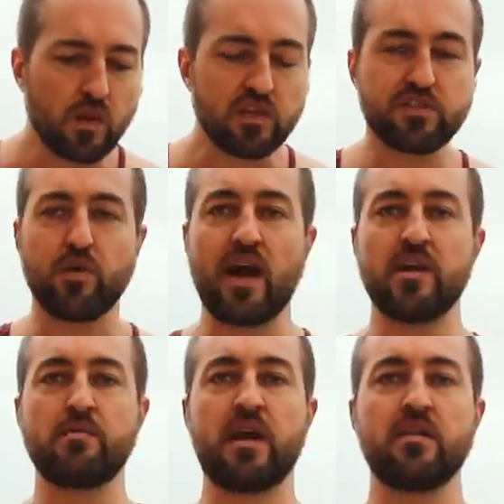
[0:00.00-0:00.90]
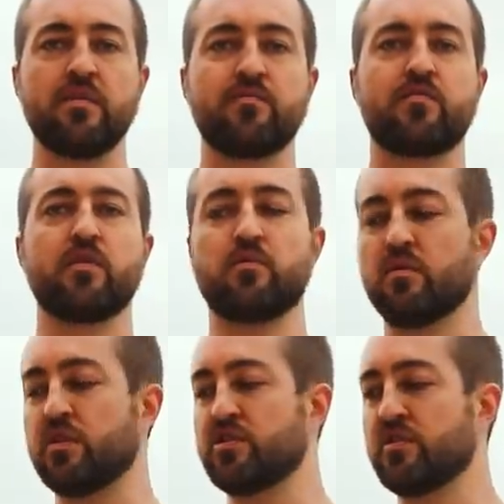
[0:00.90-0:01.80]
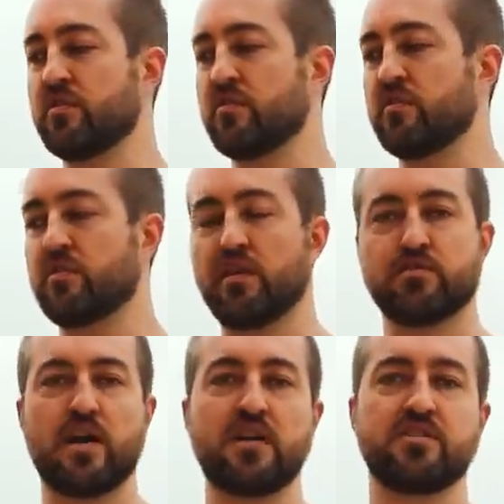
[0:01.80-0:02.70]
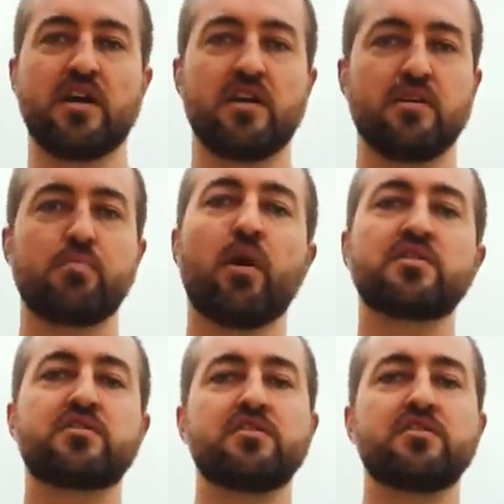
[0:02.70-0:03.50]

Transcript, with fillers: So N M N, which gives rise to N A D plus,